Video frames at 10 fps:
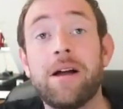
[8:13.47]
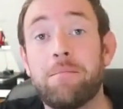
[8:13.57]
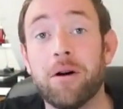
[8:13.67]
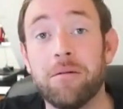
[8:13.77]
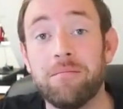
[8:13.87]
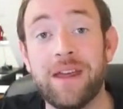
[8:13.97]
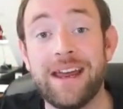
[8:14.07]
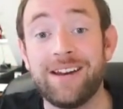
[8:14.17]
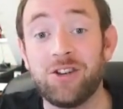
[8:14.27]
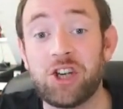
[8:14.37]
put him
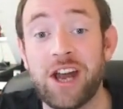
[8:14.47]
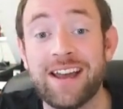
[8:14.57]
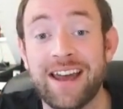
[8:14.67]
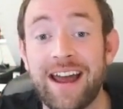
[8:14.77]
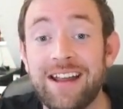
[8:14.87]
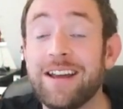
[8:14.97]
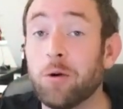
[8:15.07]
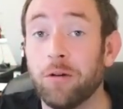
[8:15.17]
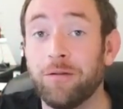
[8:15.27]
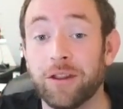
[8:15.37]
in check, and then
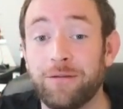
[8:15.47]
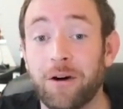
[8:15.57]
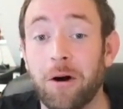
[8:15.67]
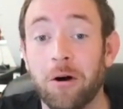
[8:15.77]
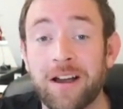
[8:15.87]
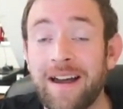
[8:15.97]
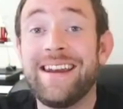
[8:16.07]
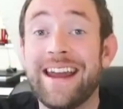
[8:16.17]
go for the fork.